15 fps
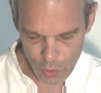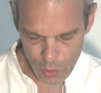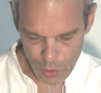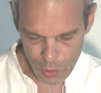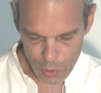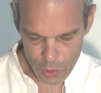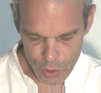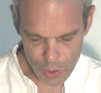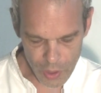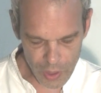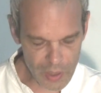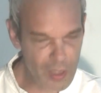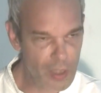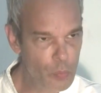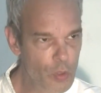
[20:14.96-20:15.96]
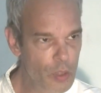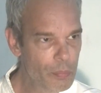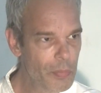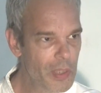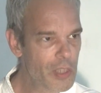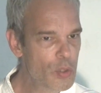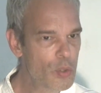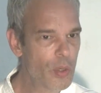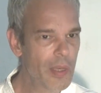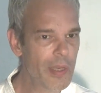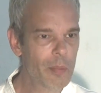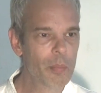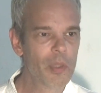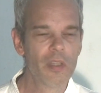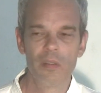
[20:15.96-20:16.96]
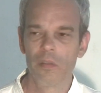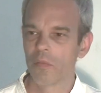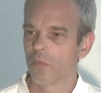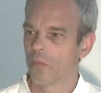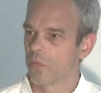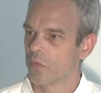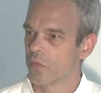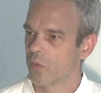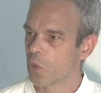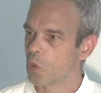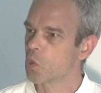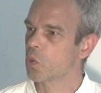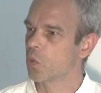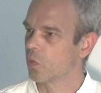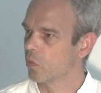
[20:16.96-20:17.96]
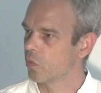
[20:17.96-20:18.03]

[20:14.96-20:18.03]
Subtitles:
understanding what makes you happy also.